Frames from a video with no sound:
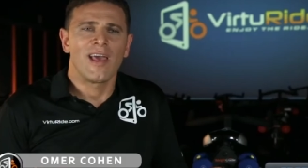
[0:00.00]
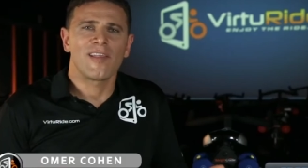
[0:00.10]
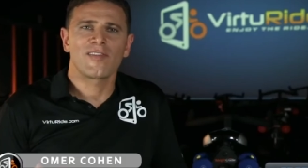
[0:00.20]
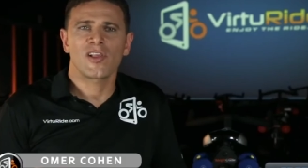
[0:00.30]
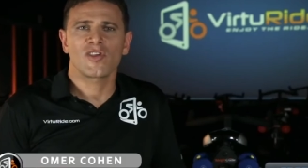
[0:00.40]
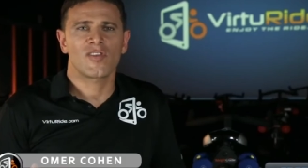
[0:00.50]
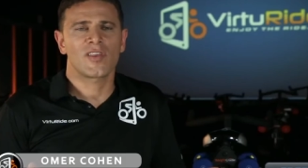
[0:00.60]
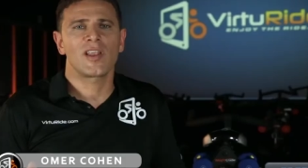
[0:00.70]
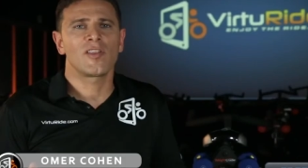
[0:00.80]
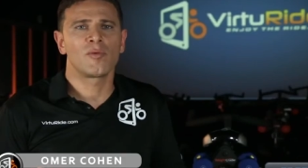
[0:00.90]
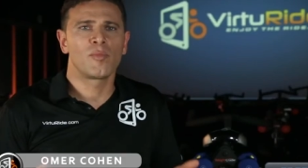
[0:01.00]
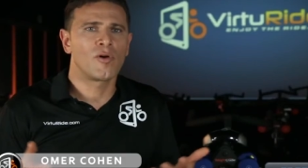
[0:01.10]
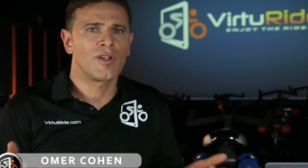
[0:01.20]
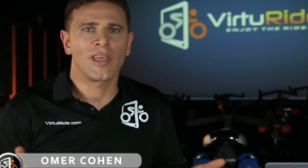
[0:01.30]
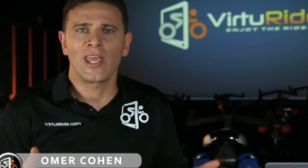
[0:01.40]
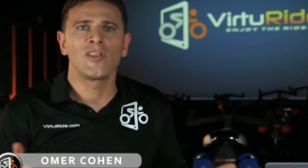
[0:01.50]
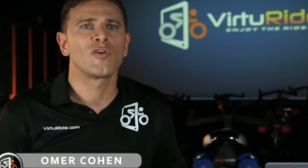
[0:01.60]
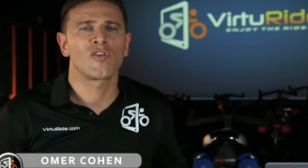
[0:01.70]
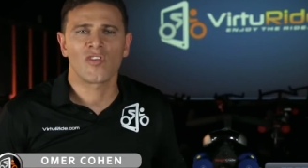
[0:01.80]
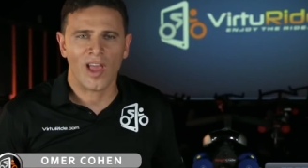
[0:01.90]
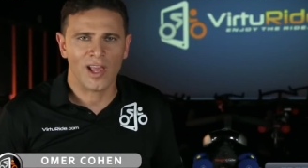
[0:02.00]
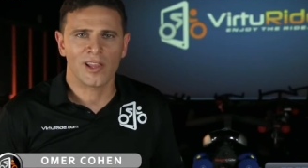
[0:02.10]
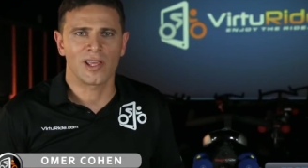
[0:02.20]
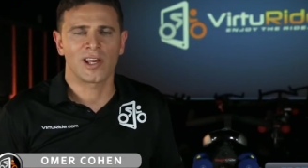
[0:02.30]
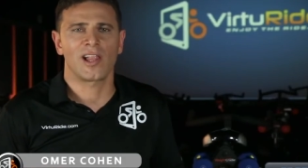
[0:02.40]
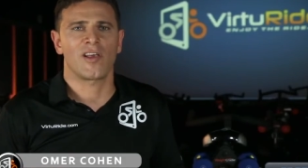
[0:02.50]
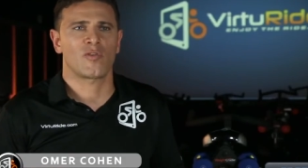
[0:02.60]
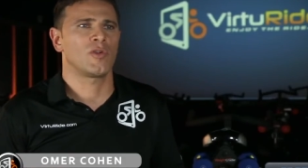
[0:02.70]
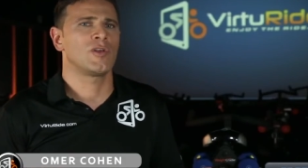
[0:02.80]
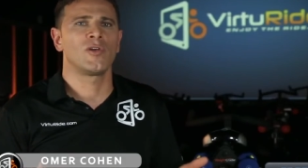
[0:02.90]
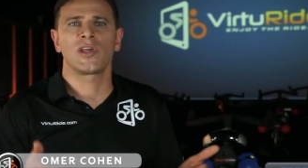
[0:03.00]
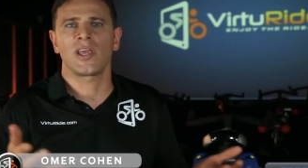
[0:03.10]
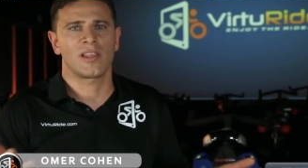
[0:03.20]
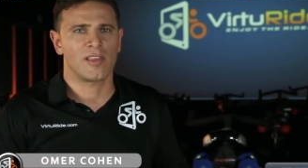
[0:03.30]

It's not just another boring indoor cycling class where you're looking at